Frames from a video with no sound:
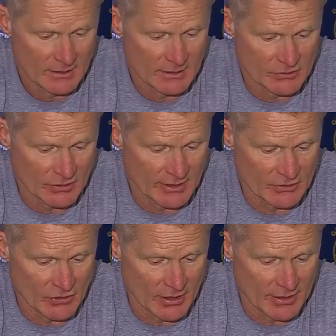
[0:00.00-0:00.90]

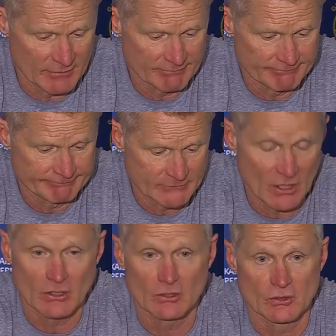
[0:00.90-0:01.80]
he's on
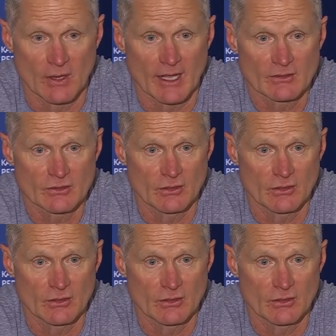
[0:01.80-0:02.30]
a good track.